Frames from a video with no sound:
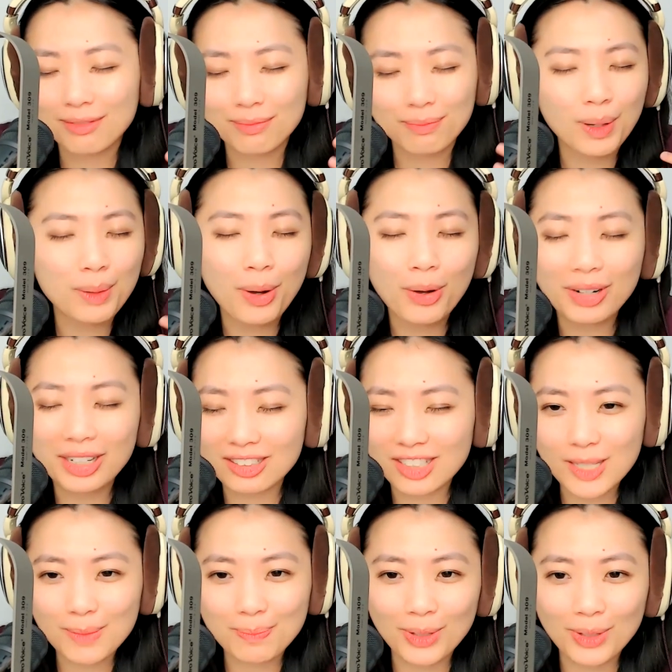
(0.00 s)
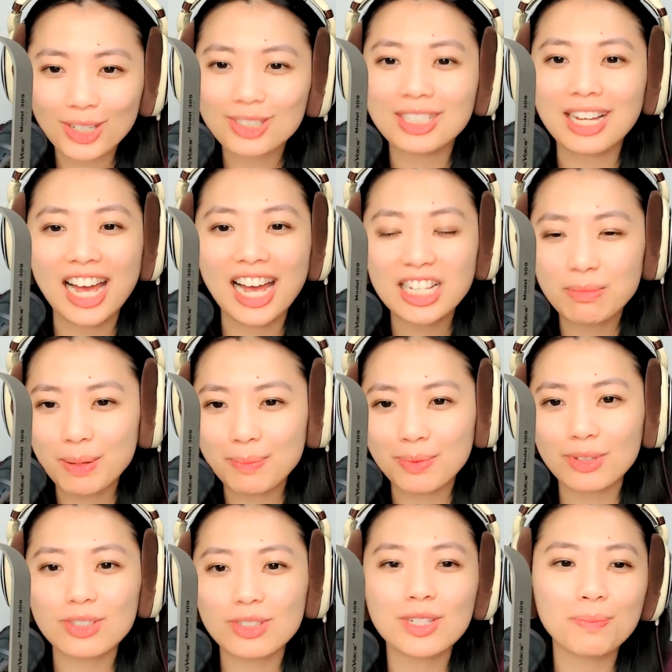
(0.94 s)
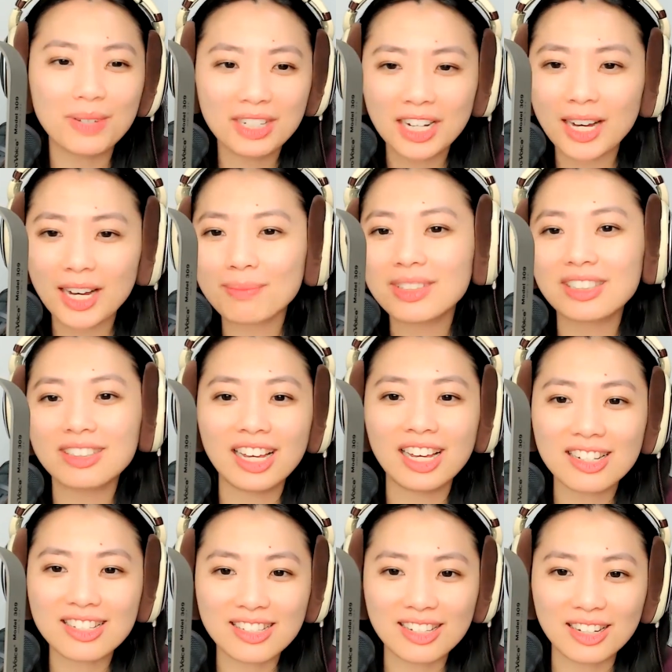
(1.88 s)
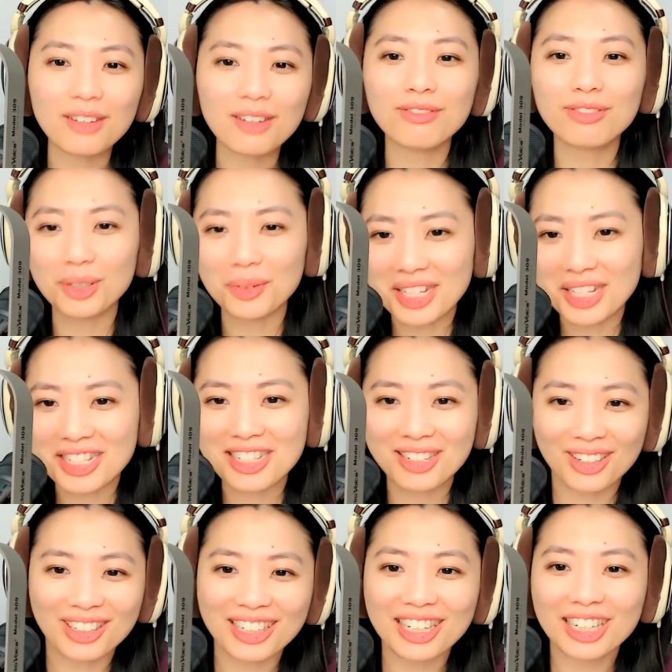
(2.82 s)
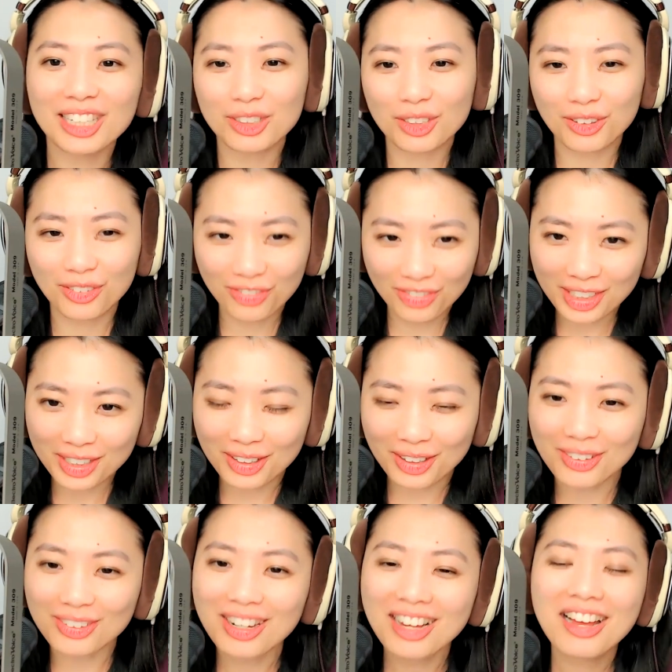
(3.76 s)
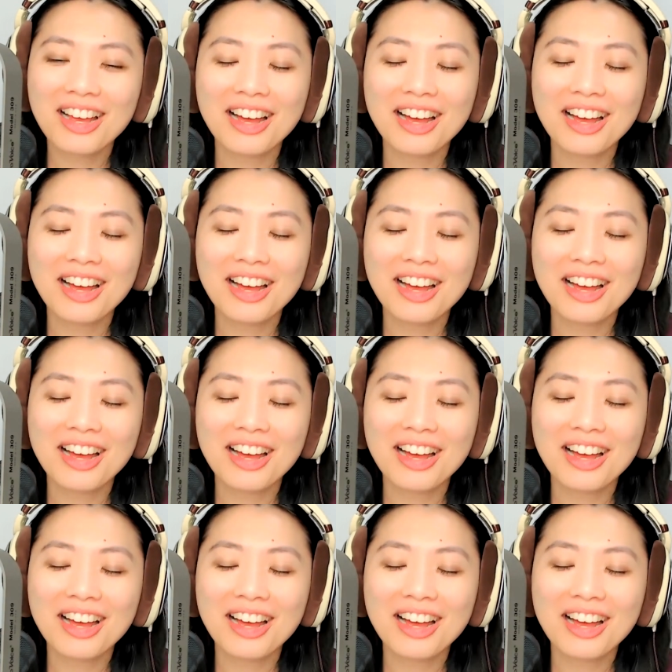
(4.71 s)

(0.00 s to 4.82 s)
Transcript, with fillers: promoting this book to ask people to become the next influencer in your field.